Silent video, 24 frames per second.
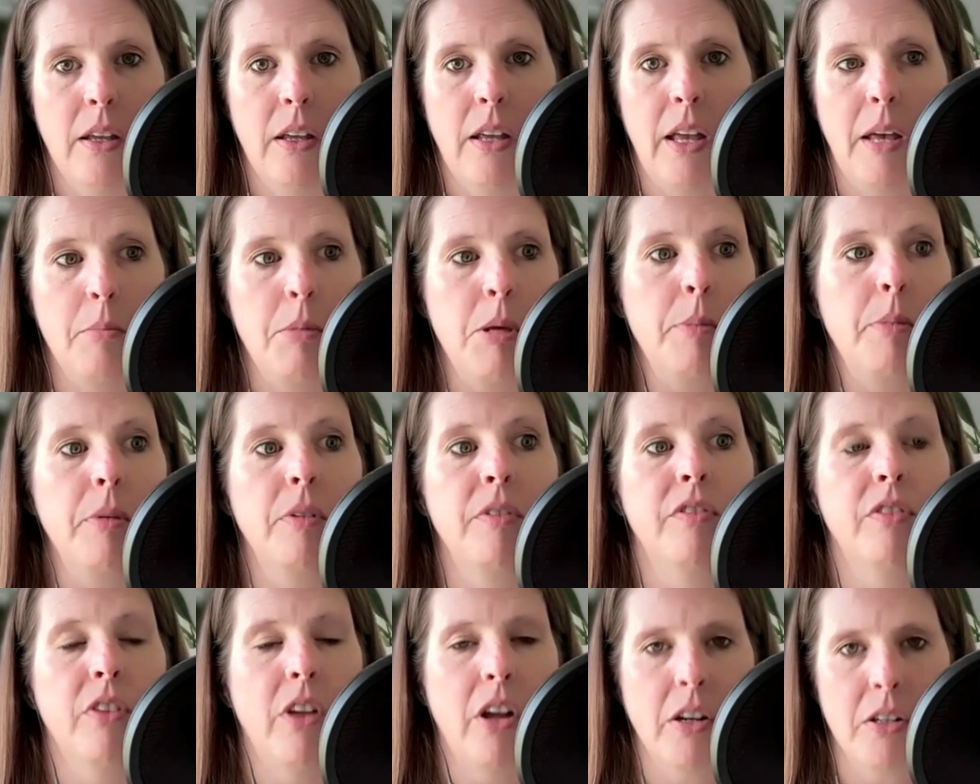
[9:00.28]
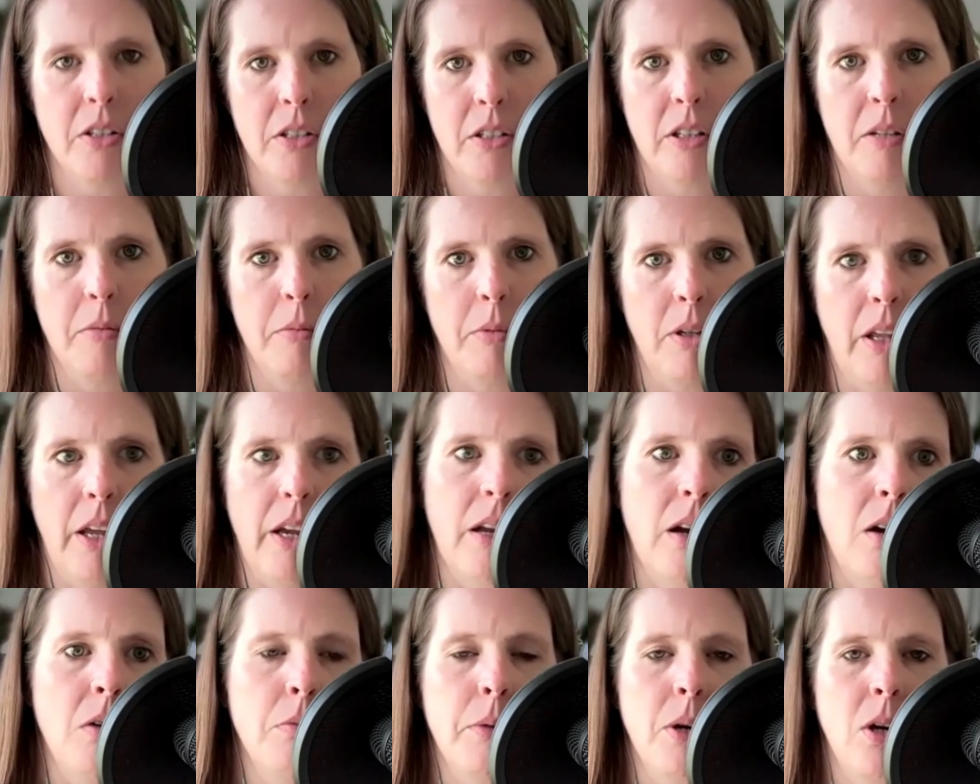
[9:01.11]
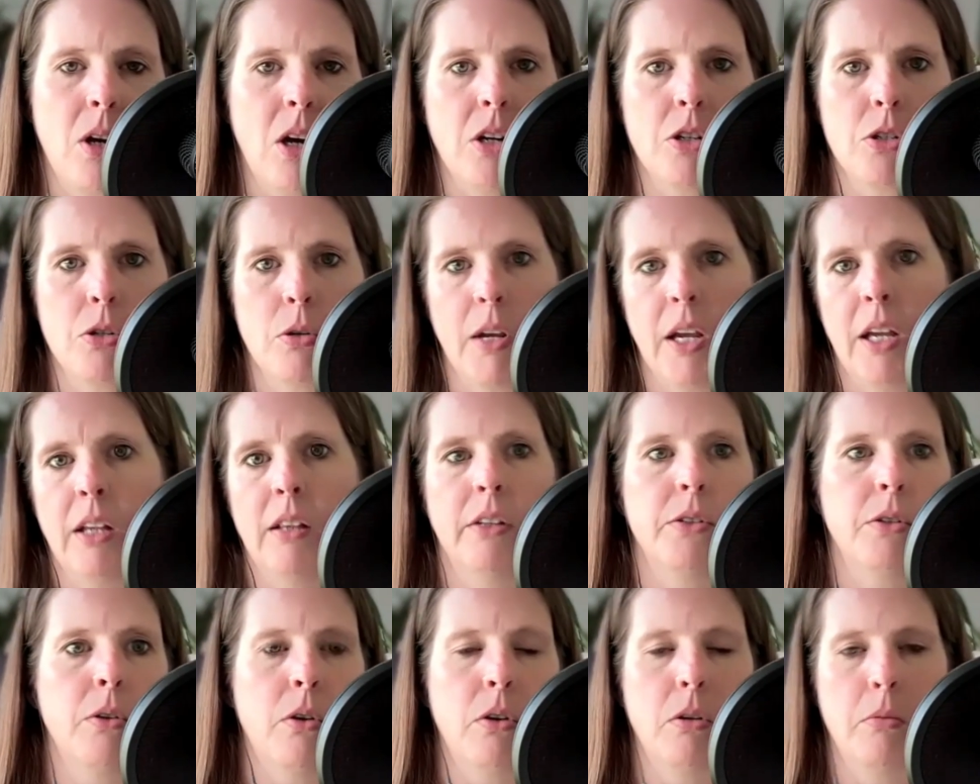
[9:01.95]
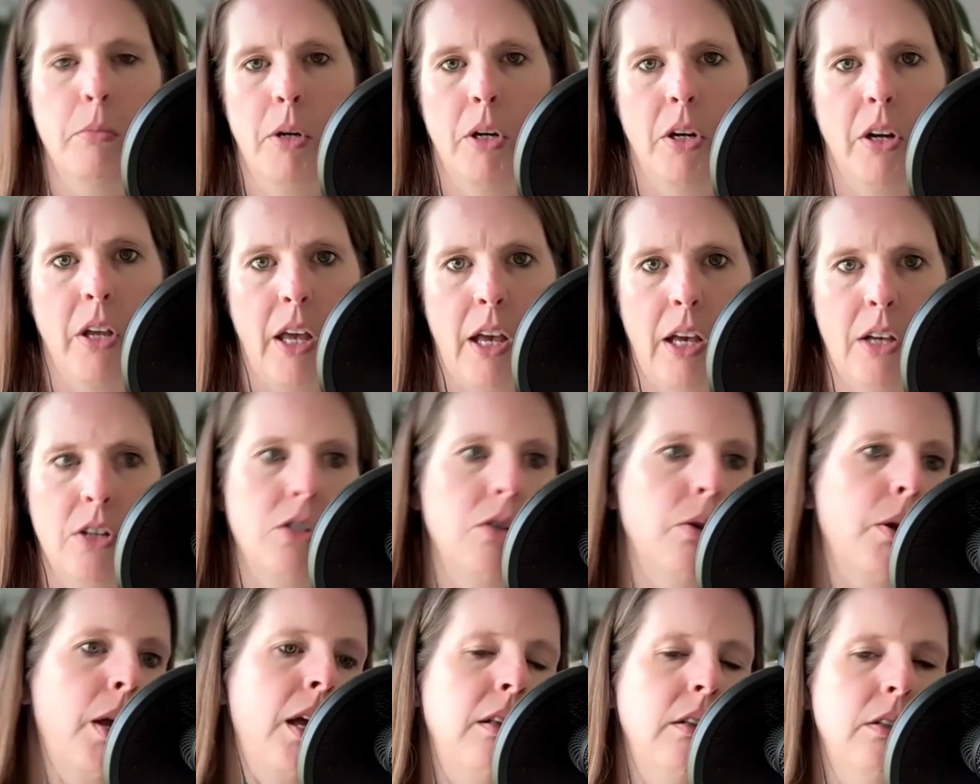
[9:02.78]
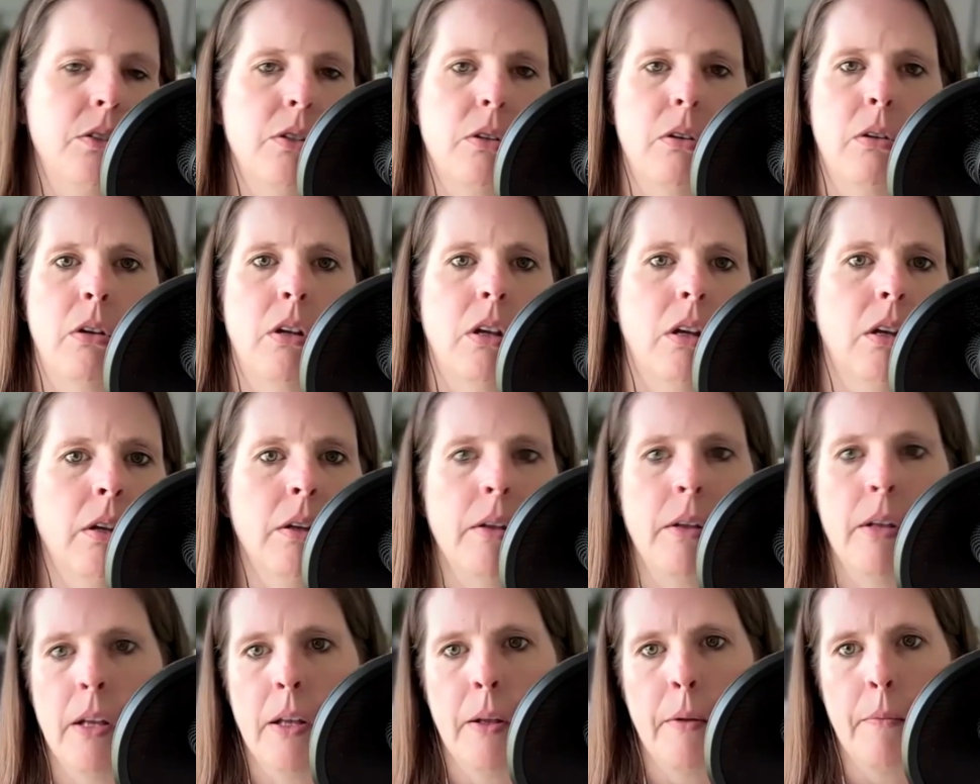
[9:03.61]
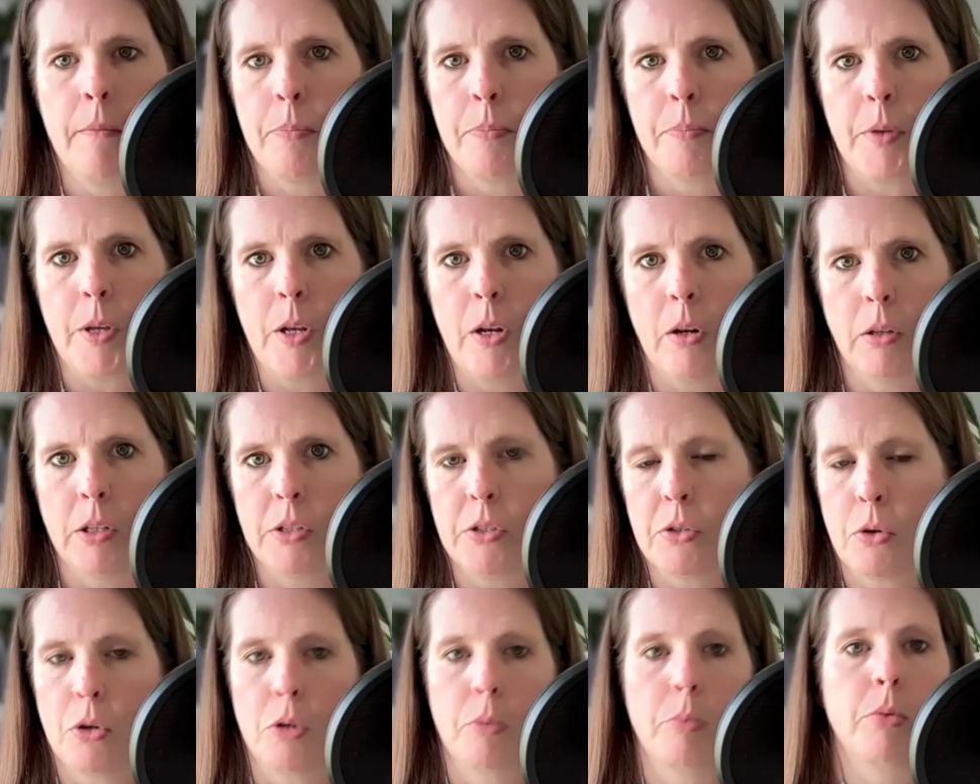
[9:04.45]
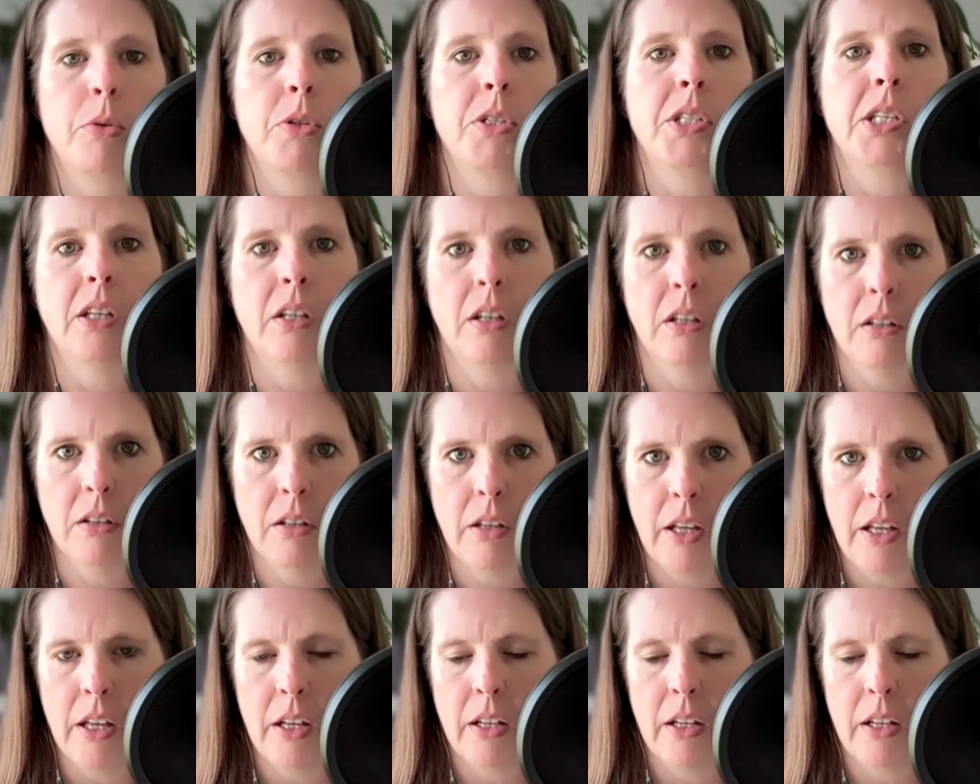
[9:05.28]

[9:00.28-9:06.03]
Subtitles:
And people flock to them. They're like, oh my gosh, okay, let's go to Marrakesh. Okay, let's go to Brazil.